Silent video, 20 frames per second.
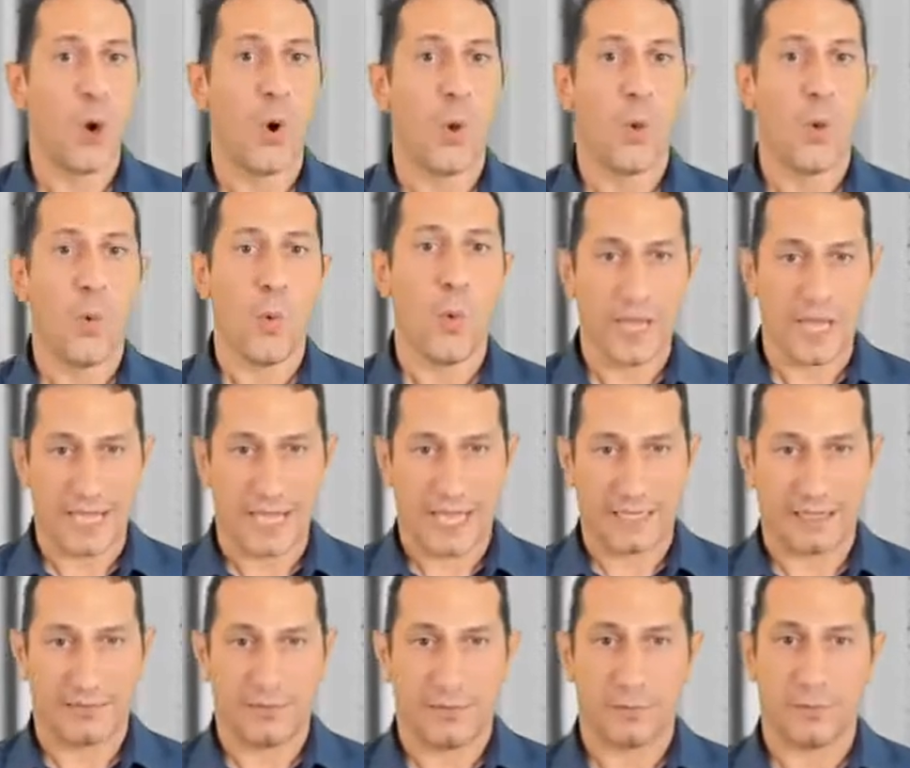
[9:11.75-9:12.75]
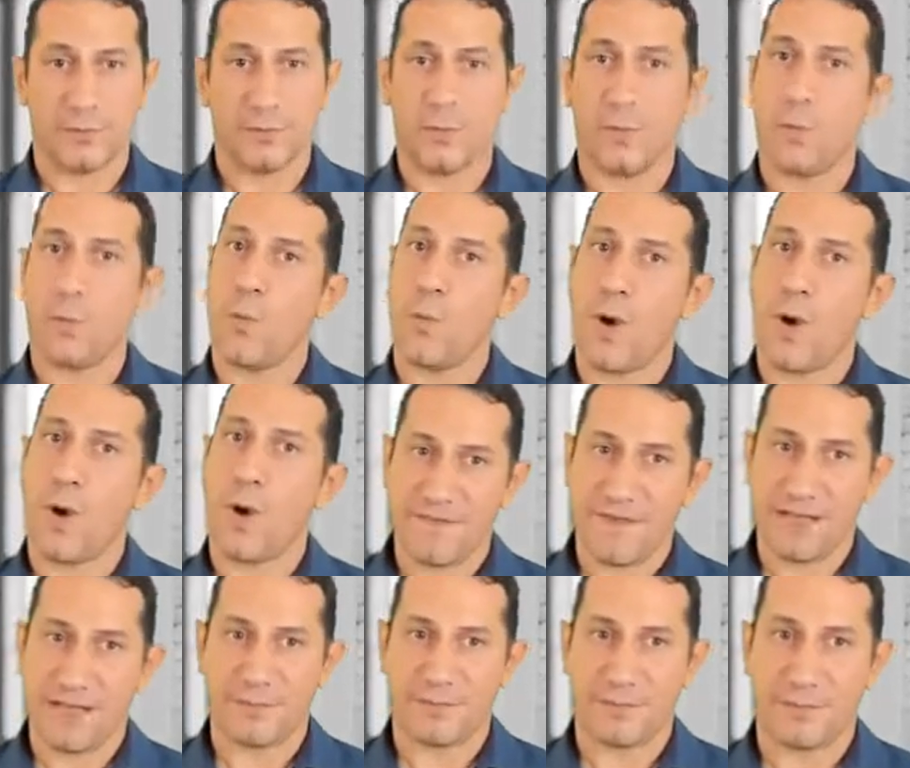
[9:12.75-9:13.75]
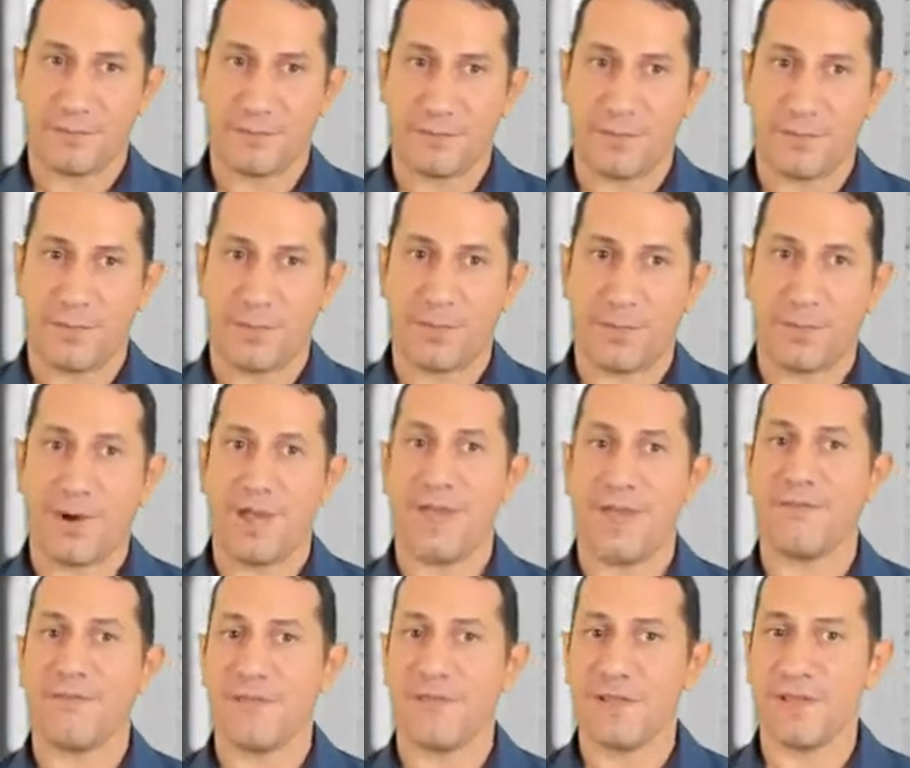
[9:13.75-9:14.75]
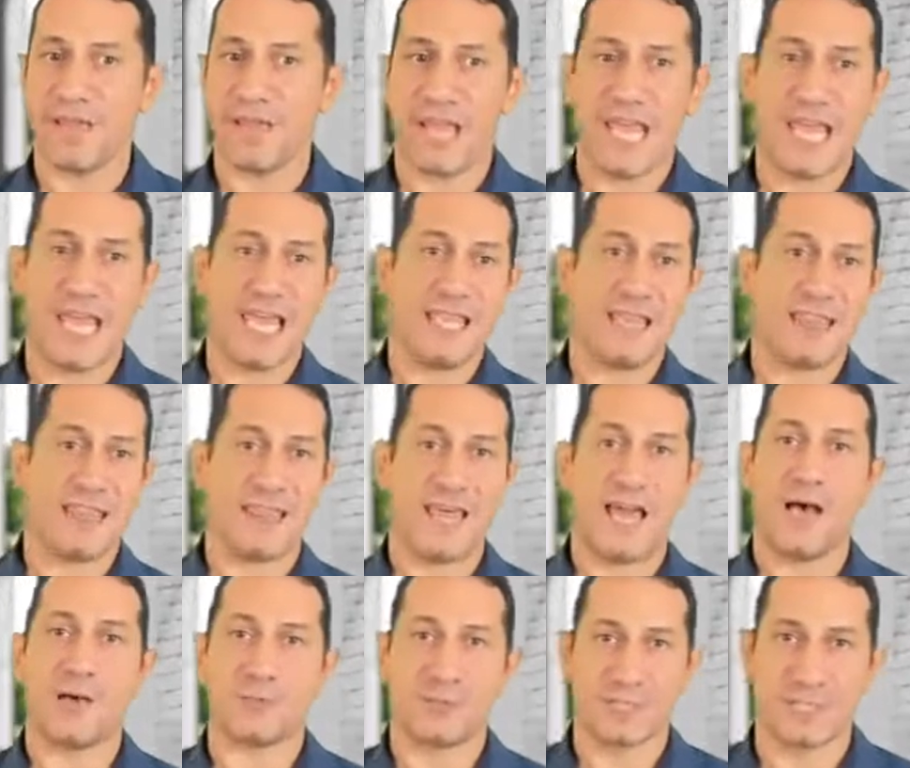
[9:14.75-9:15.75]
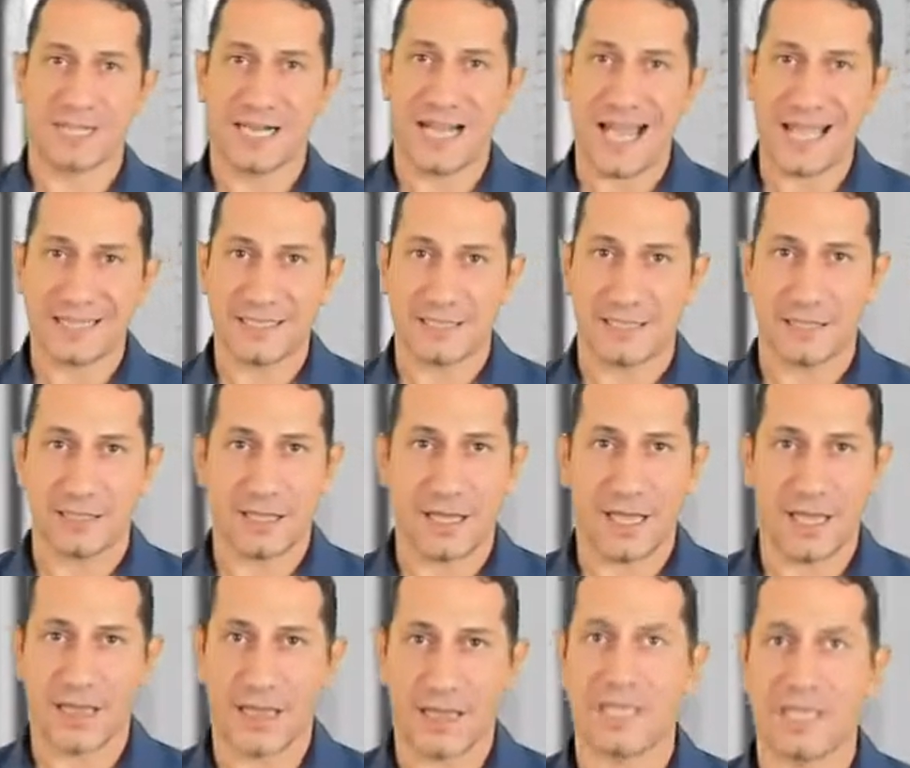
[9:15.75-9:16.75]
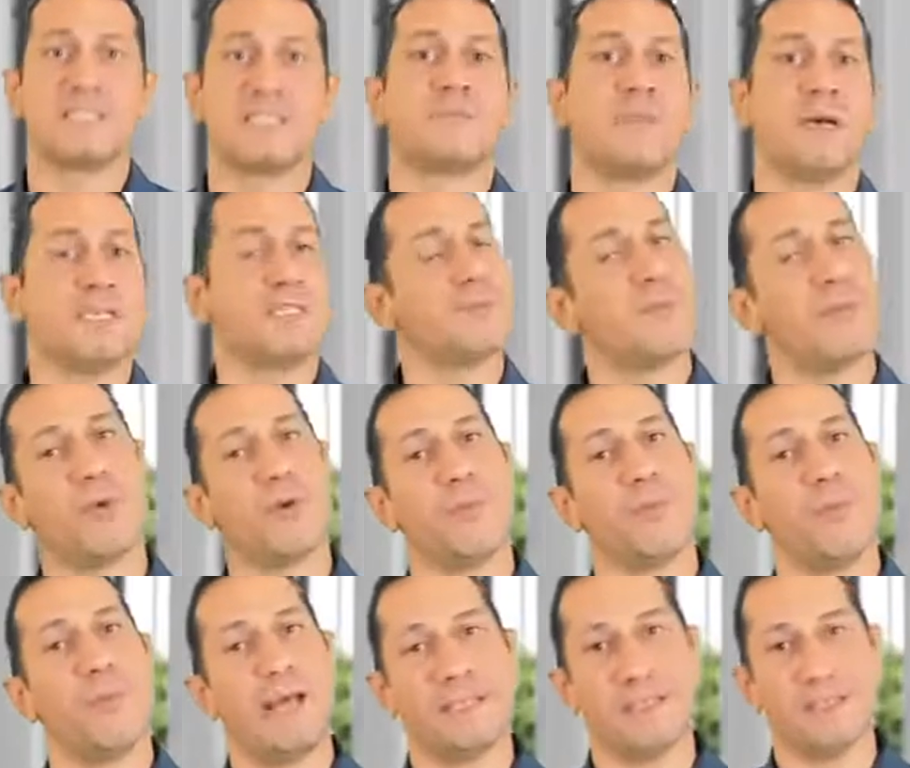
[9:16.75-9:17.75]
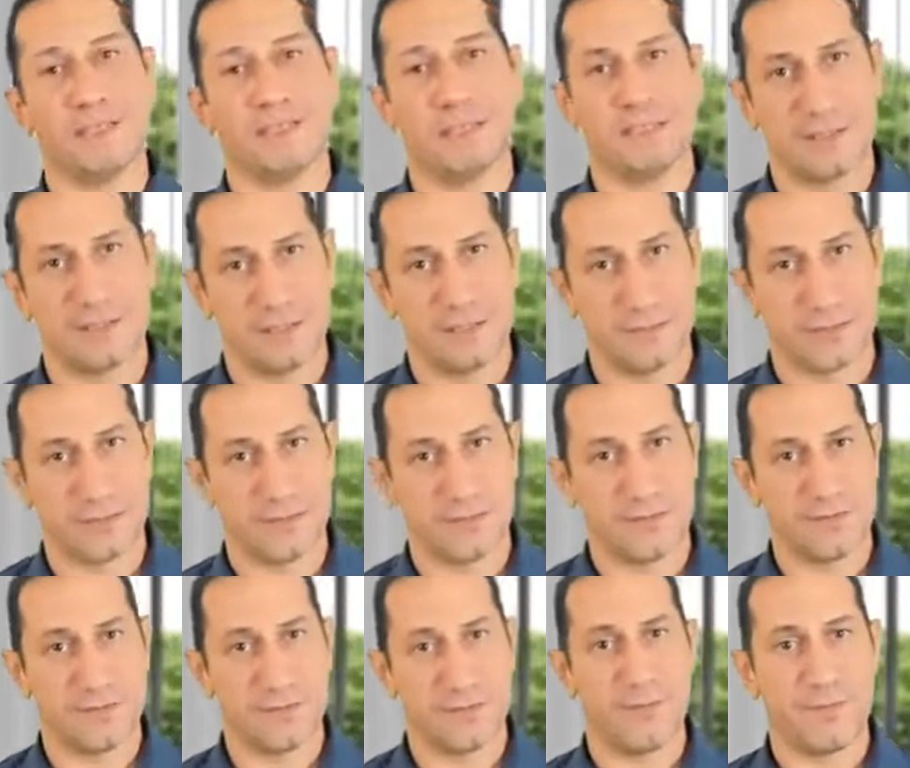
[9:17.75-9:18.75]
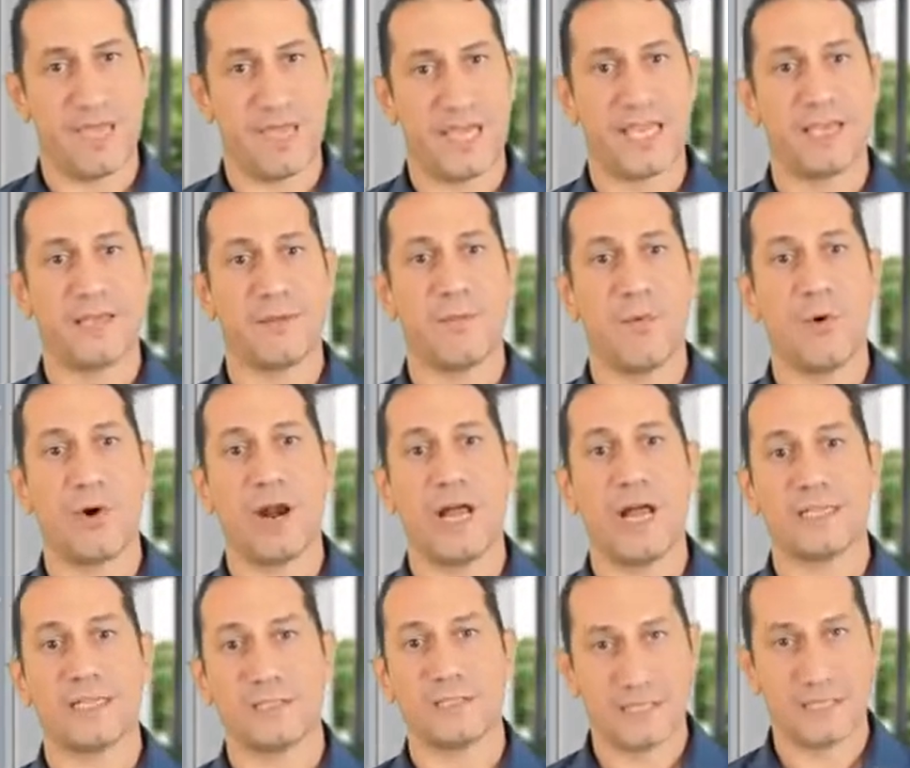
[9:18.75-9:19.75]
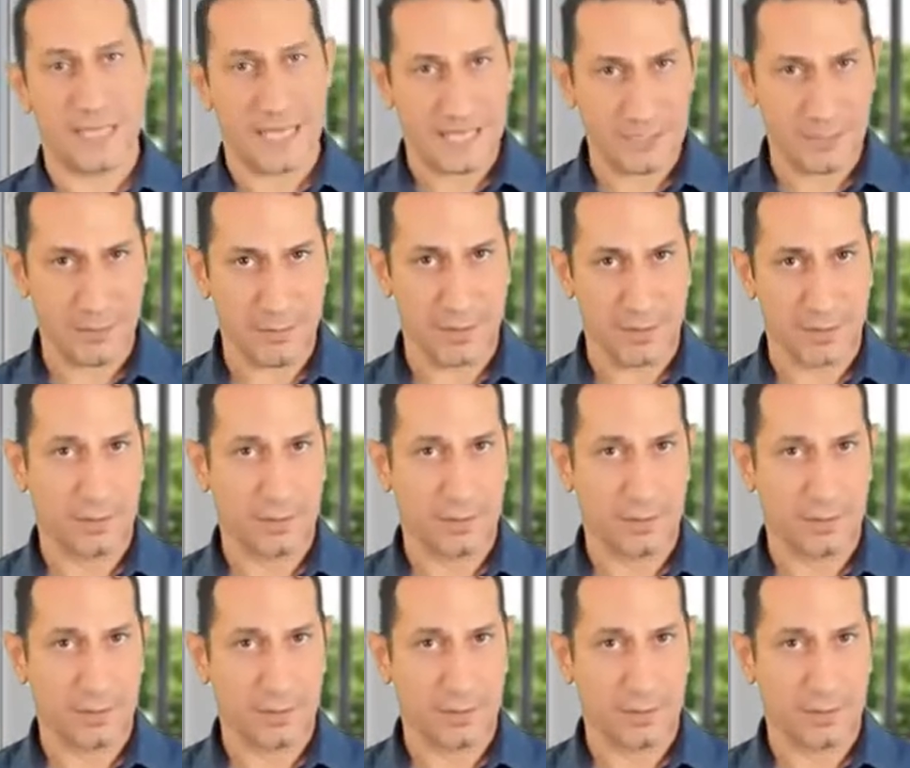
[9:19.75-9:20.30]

we get 1 vet per every 8,000 cattle, and that's much more better in terms of making more understandable